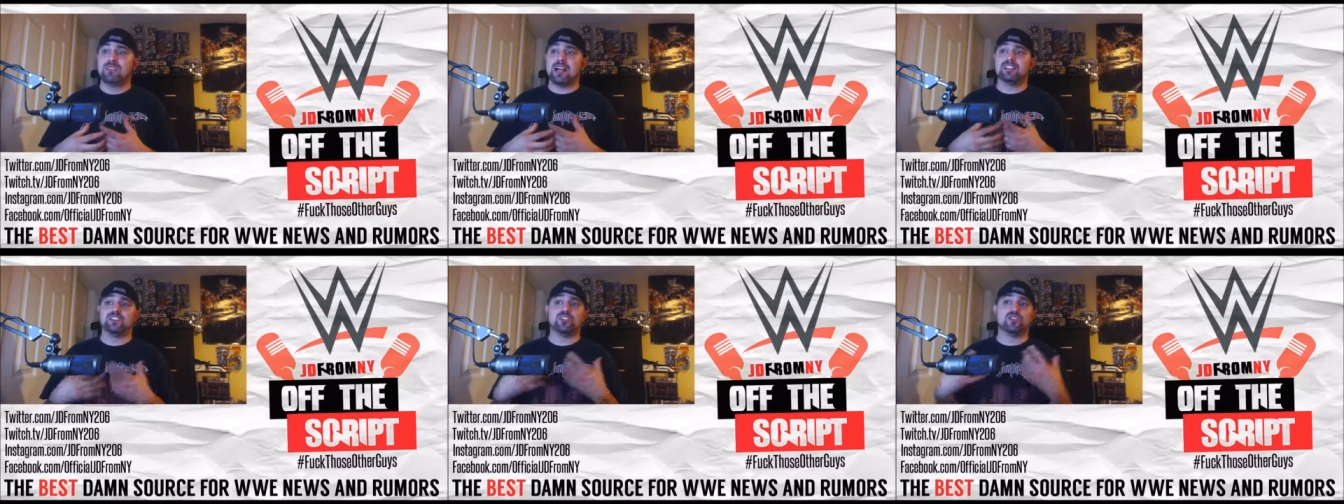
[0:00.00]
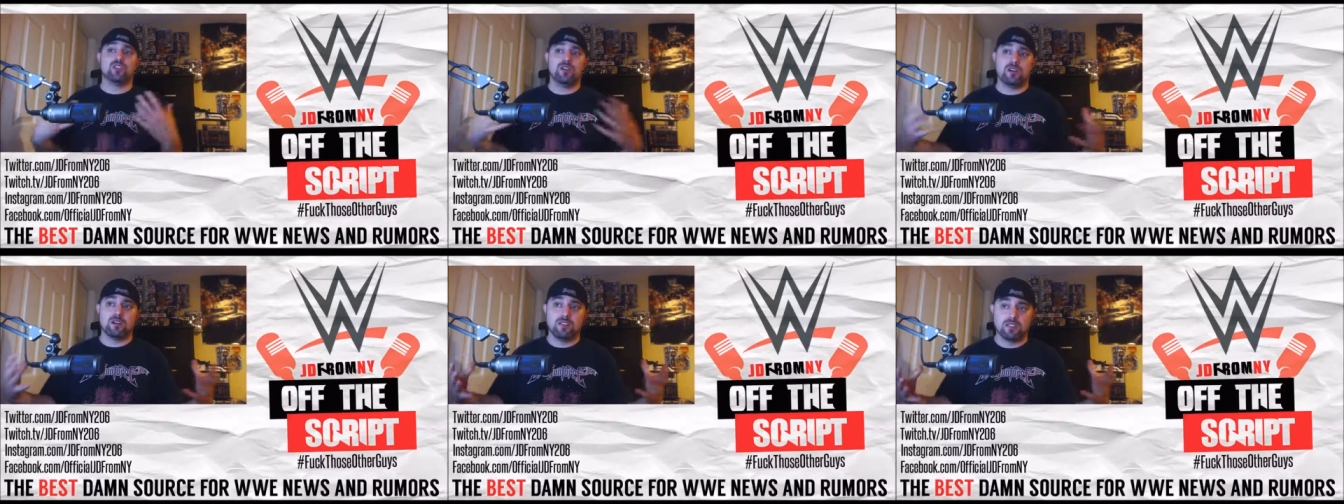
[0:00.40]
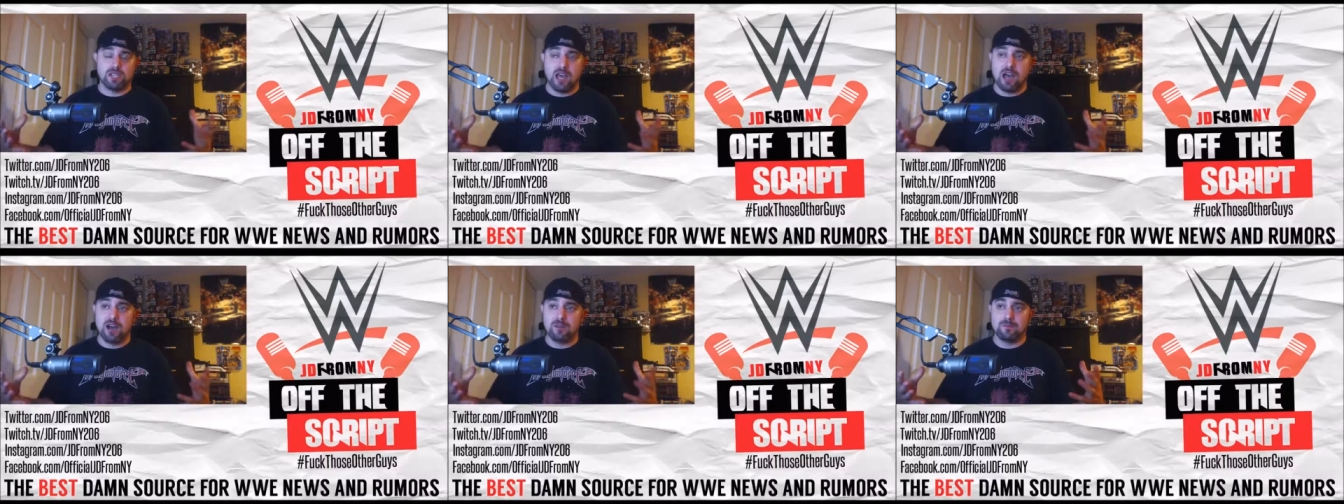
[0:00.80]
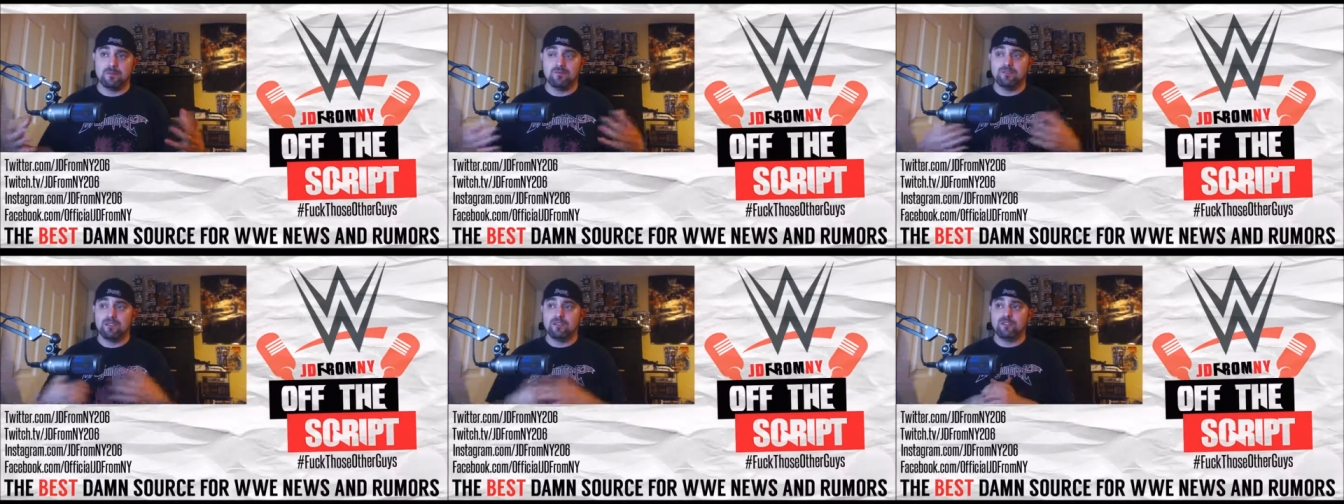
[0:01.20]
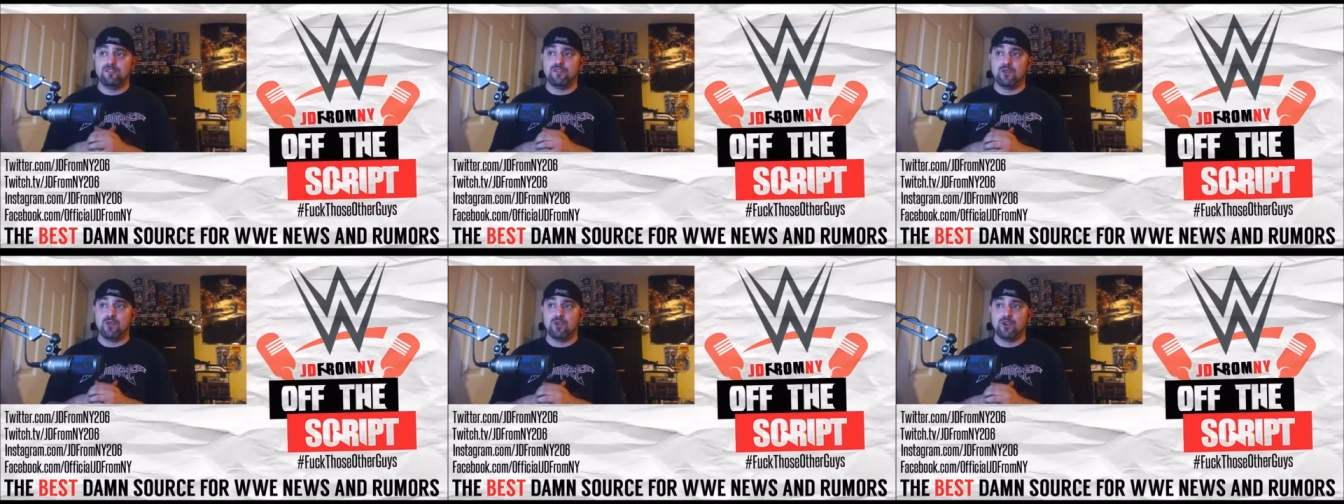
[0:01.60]
That's the talk of the town
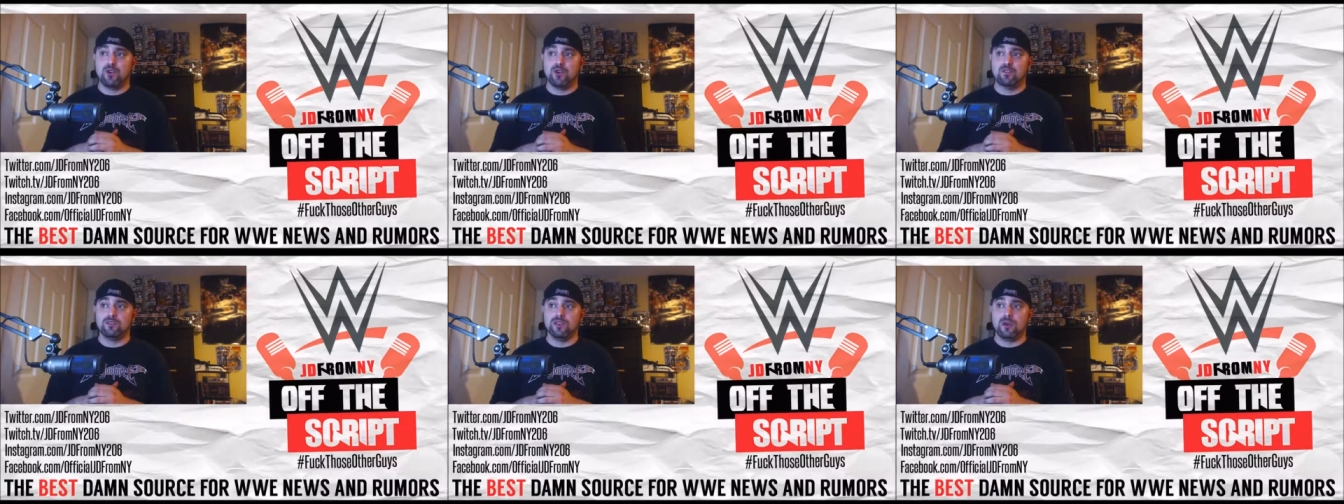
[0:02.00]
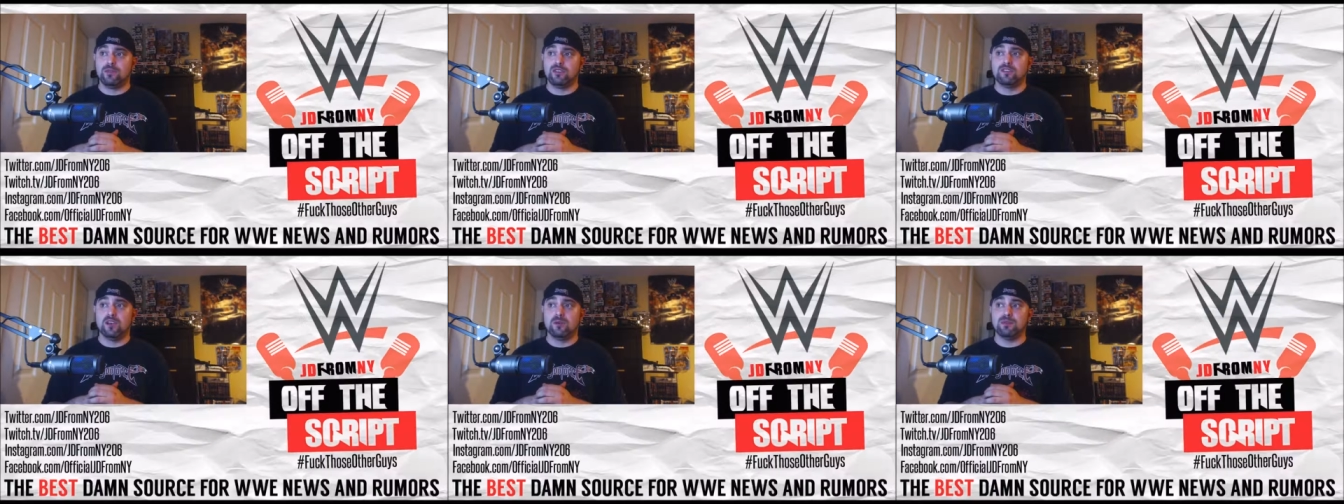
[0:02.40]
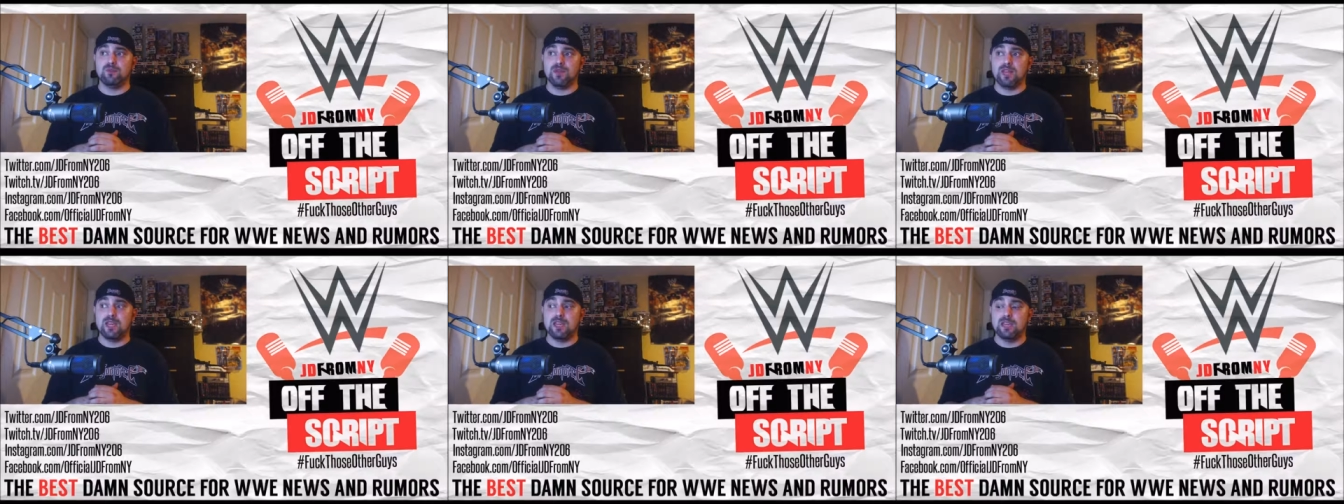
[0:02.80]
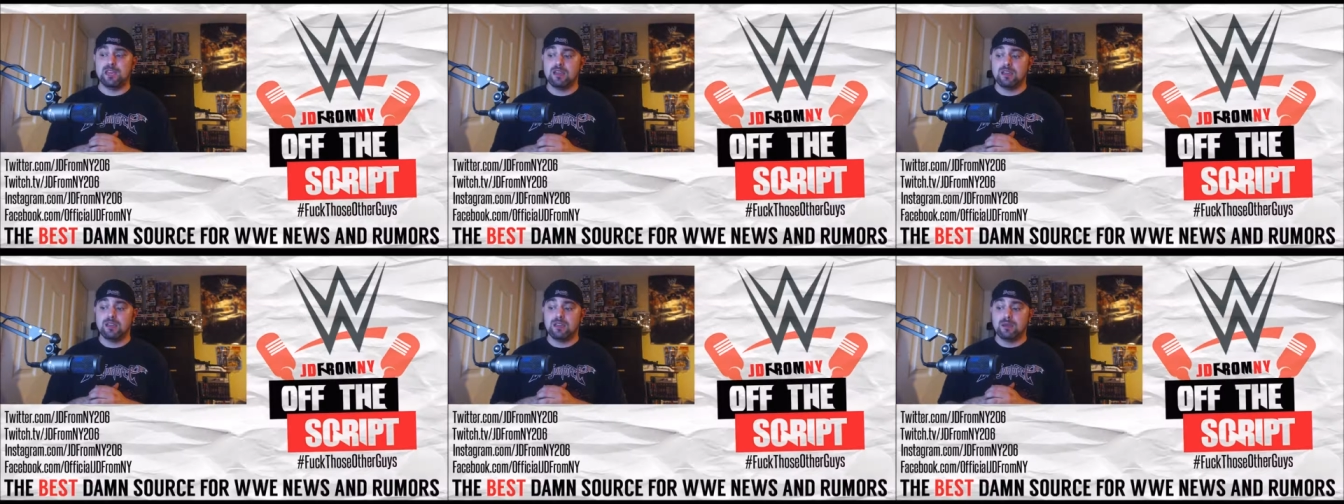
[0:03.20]
for WWE,